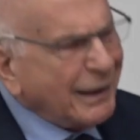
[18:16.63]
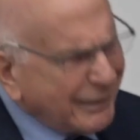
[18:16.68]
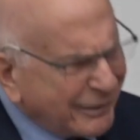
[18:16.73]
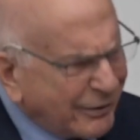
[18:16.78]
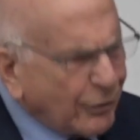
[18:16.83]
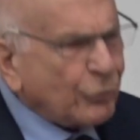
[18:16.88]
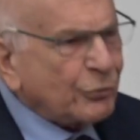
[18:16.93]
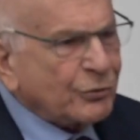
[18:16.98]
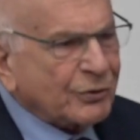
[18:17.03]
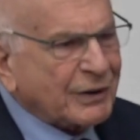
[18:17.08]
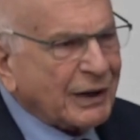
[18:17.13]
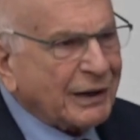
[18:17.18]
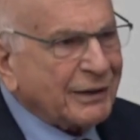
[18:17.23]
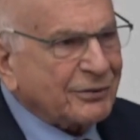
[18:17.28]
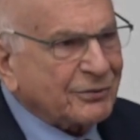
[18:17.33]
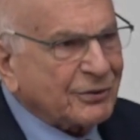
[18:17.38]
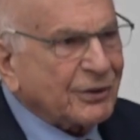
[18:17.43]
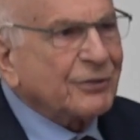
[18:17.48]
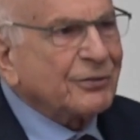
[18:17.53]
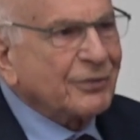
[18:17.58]
In those
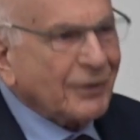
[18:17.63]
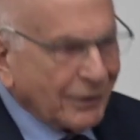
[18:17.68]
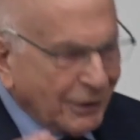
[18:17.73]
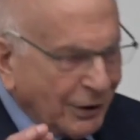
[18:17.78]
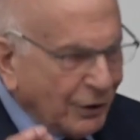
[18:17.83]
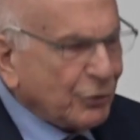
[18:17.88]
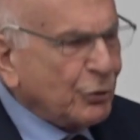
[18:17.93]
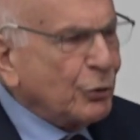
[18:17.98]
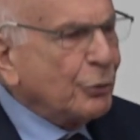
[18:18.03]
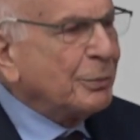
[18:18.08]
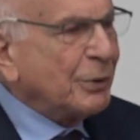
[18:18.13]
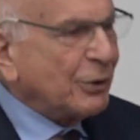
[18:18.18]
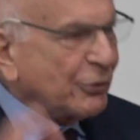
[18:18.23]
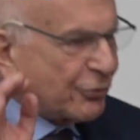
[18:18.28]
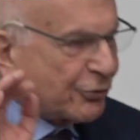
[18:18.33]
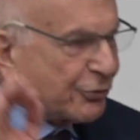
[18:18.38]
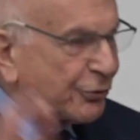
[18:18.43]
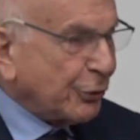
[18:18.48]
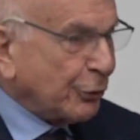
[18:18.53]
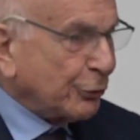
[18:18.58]
cases,
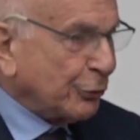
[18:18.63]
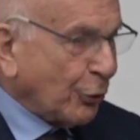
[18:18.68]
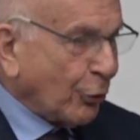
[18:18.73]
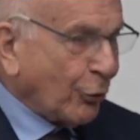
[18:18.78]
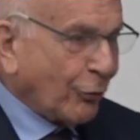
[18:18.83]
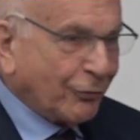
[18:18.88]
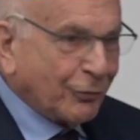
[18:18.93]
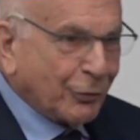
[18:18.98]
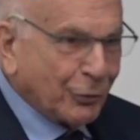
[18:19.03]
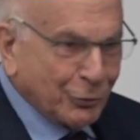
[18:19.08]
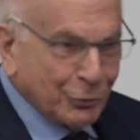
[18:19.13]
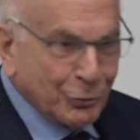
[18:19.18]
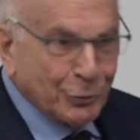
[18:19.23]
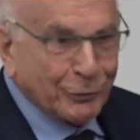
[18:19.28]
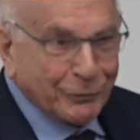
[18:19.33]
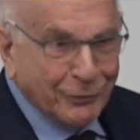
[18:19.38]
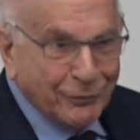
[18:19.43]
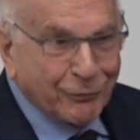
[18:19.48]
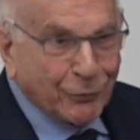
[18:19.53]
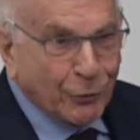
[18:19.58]
humans should
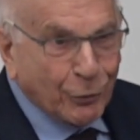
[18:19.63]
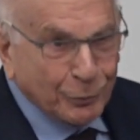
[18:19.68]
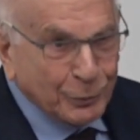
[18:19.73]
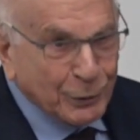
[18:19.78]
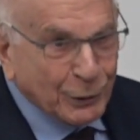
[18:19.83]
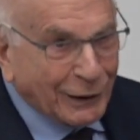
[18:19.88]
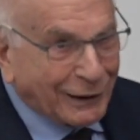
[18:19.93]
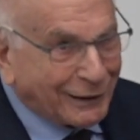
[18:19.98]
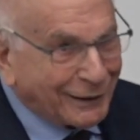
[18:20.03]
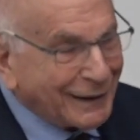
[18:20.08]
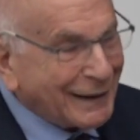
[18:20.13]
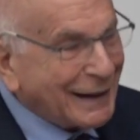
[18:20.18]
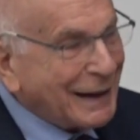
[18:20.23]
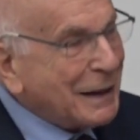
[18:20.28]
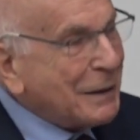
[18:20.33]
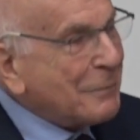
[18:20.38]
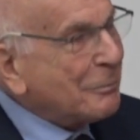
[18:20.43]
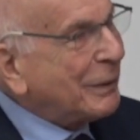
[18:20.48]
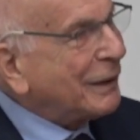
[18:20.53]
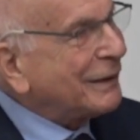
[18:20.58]
overrule the formula.
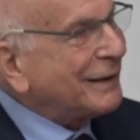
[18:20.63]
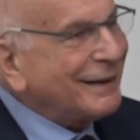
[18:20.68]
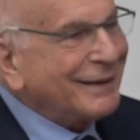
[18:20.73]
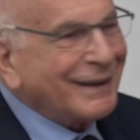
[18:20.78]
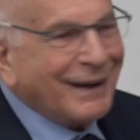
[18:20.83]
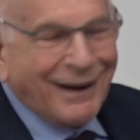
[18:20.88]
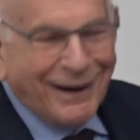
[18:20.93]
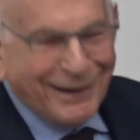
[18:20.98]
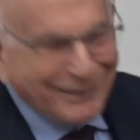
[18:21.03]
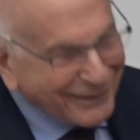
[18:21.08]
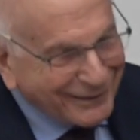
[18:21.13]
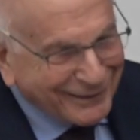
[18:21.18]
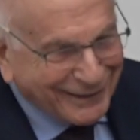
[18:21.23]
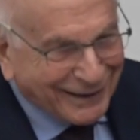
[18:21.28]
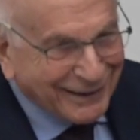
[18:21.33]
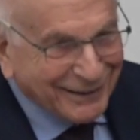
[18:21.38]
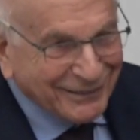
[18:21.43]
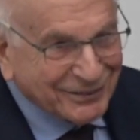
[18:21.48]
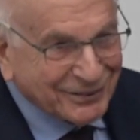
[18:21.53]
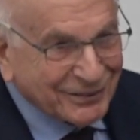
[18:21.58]
But in
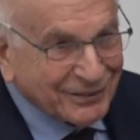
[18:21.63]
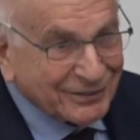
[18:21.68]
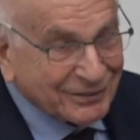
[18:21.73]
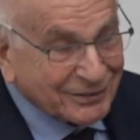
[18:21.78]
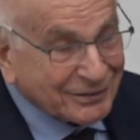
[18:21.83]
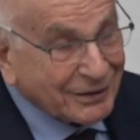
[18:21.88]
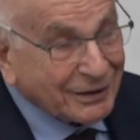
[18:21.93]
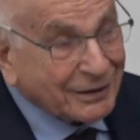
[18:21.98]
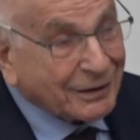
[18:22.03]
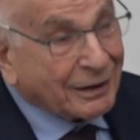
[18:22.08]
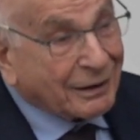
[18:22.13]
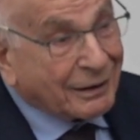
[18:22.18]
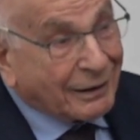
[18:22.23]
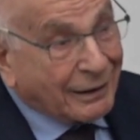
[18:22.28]
other cases,